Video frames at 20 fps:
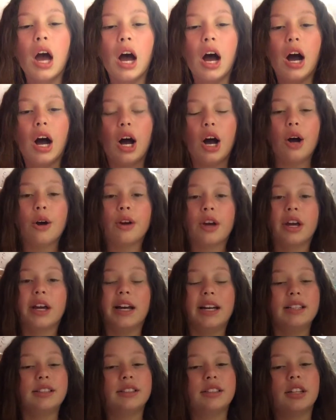Okay
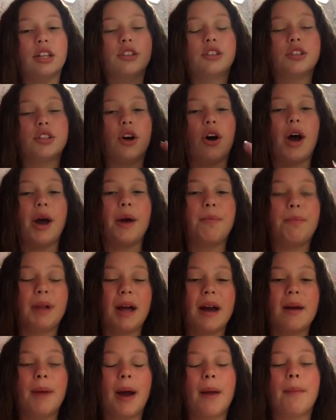guys, so I
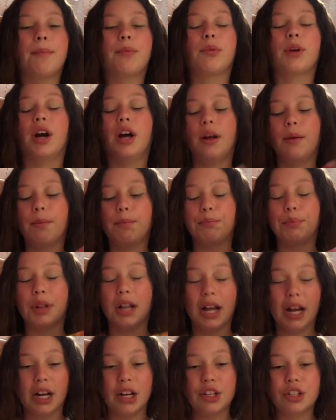applied my
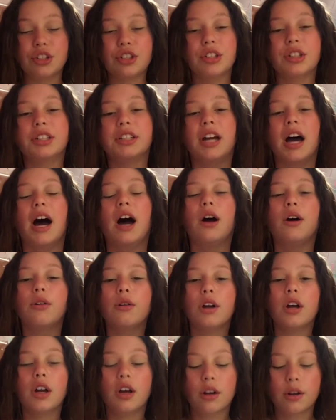blush. Now
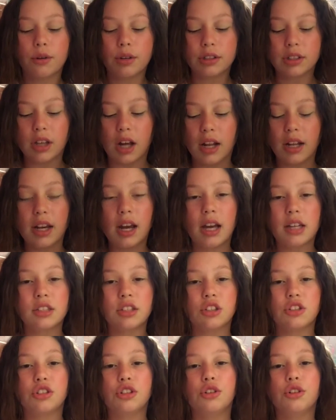Quetzali has
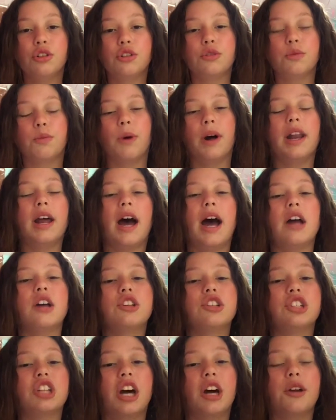to choose what
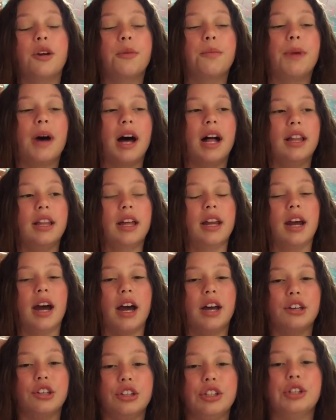eyeshadow palette I
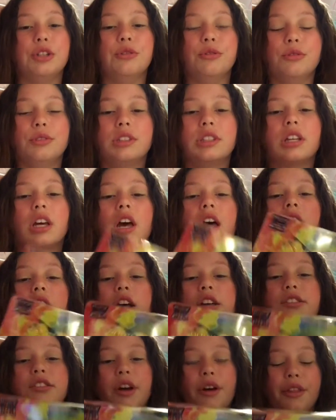use.
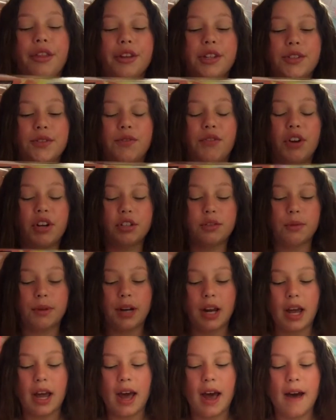So this first one
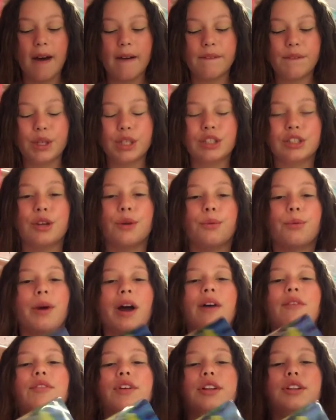I have is the
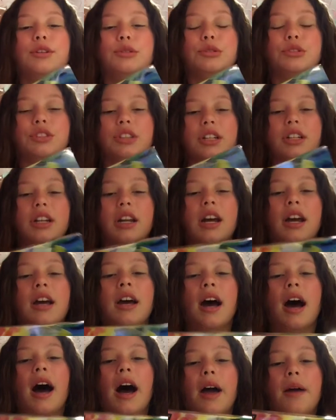Revolution
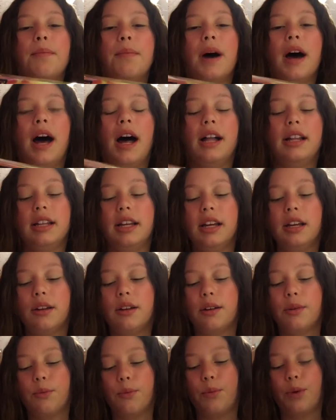Eye Palette,
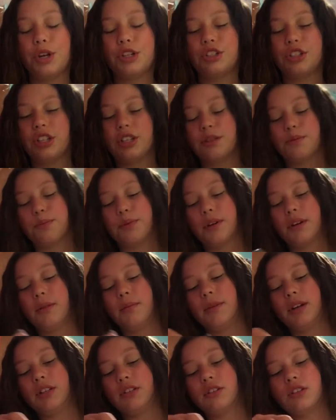which is pretty
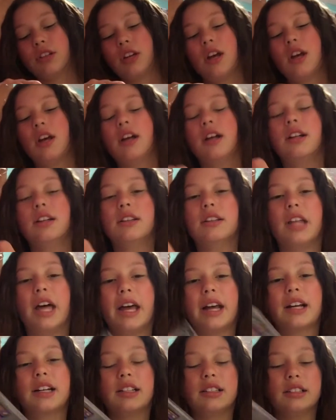much
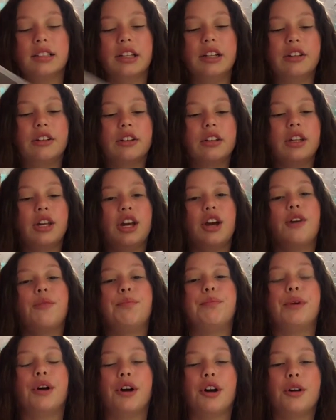like literally a
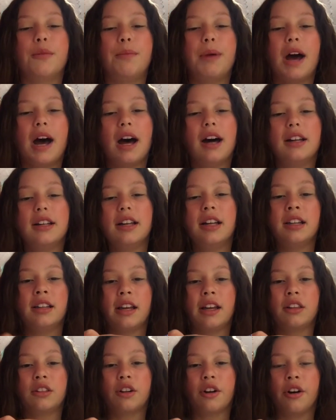bird palette.
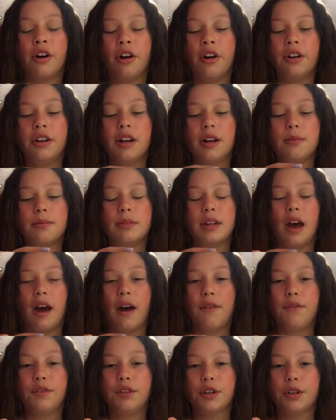Like they're all named
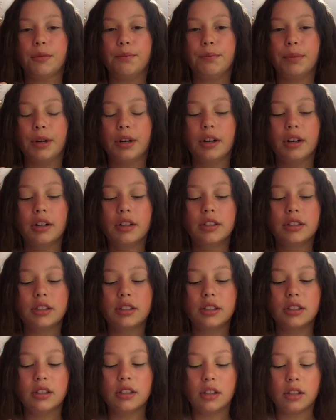after
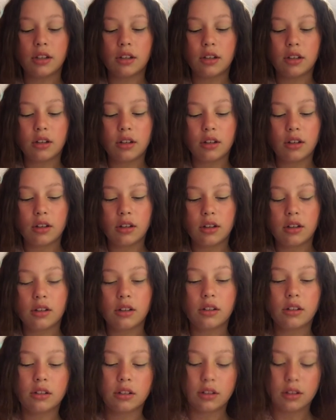birds.
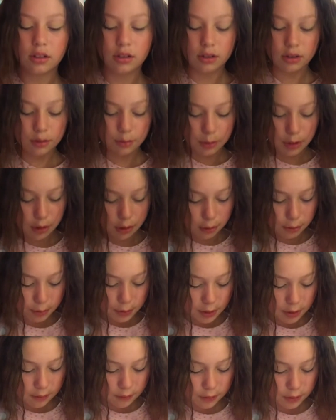Let me
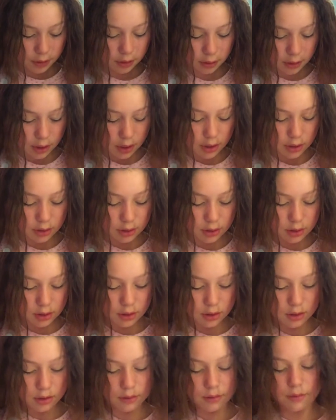open it for you guys.
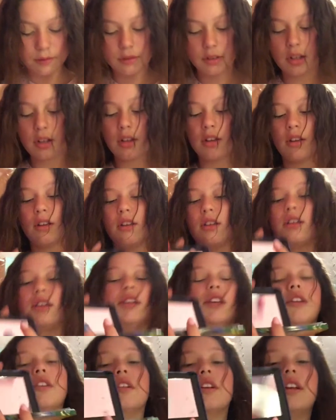
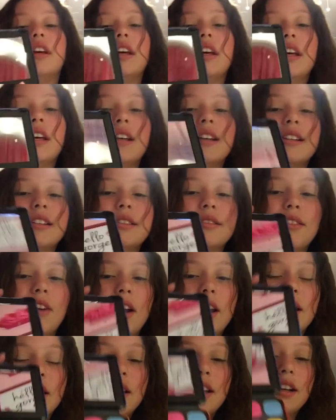Here it is,
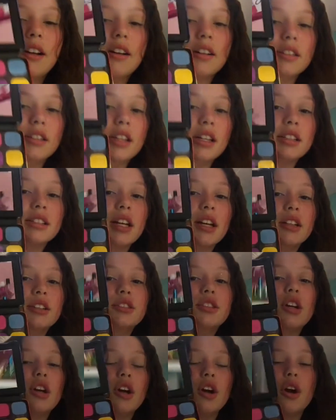right here. This has
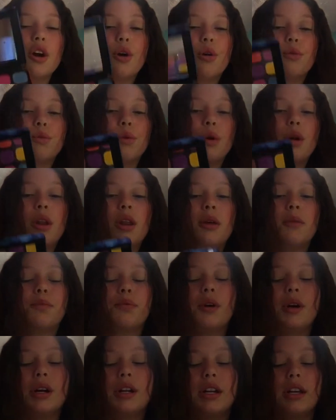really
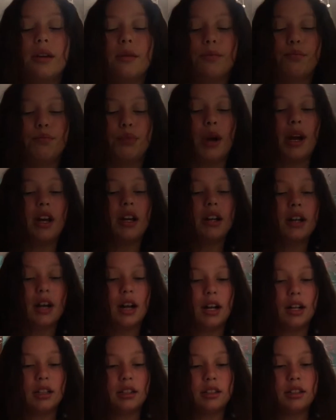pretty bright
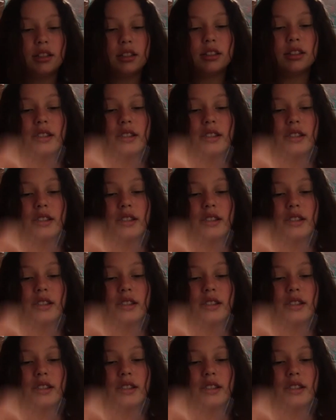colors.